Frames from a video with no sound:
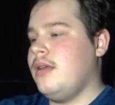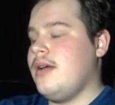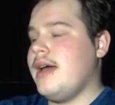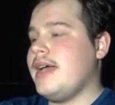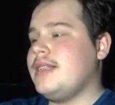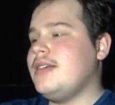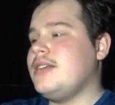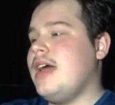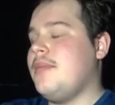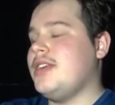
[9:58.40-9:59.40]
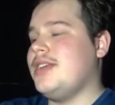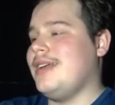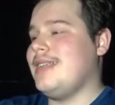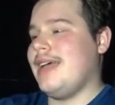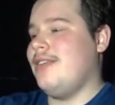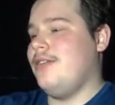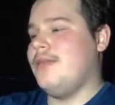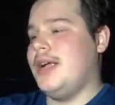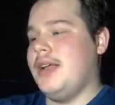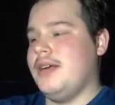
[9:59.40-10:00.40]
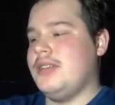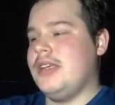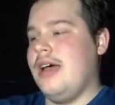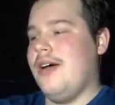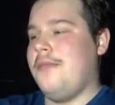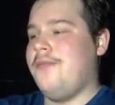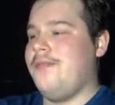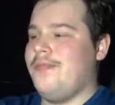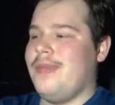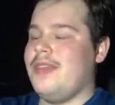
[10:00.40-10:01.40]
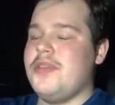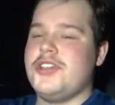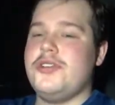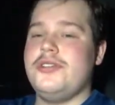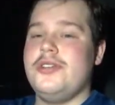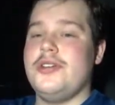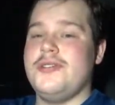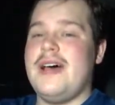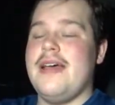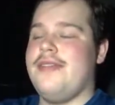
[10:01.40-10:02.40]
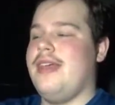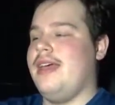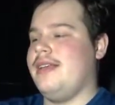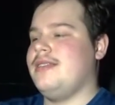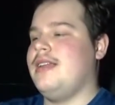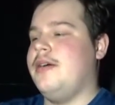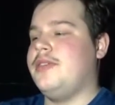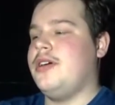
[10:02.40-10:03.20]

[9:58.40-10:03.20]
I guess there's not much else I can do around here, so make sure to do those five things that I would